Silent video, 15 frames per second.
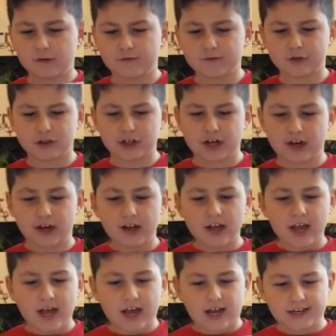Rudolph shirt.
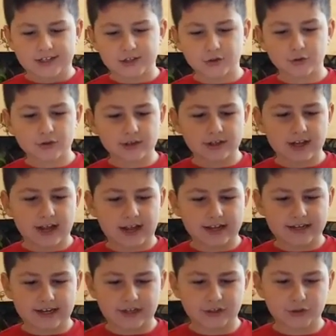
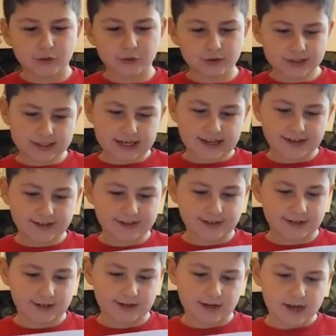I saw
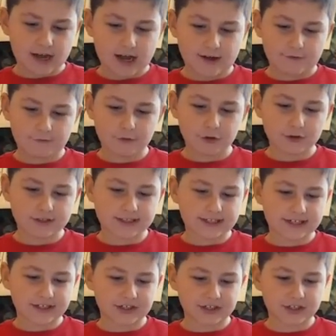Santa. I've not
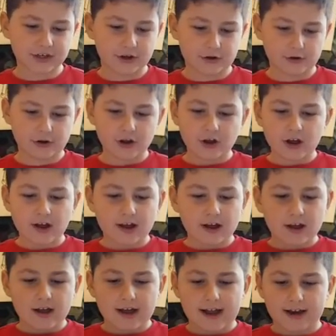seen snow.
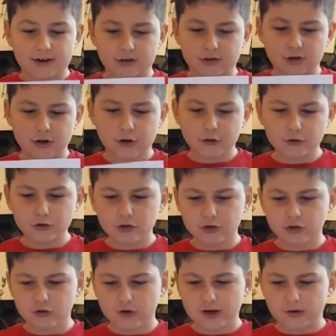Our own
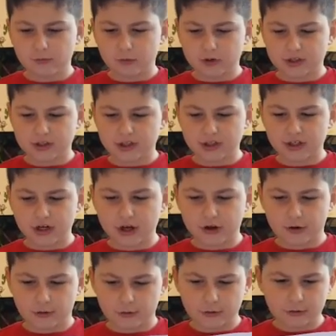street was
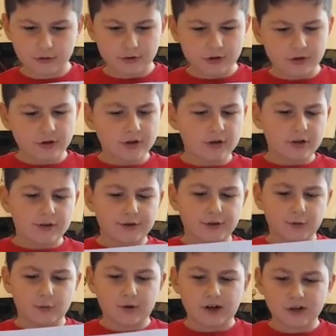snow.
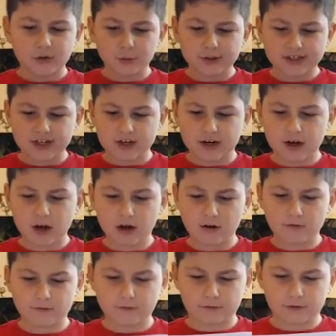The world was
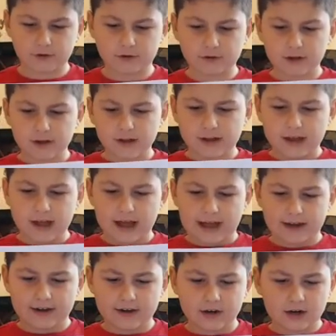covered
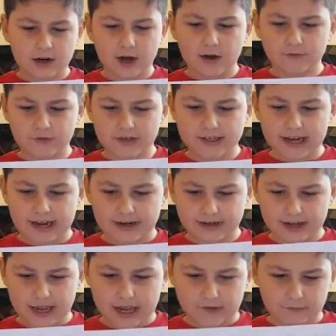
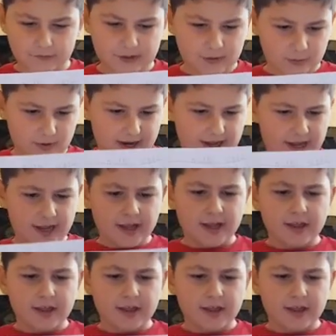and everywhere.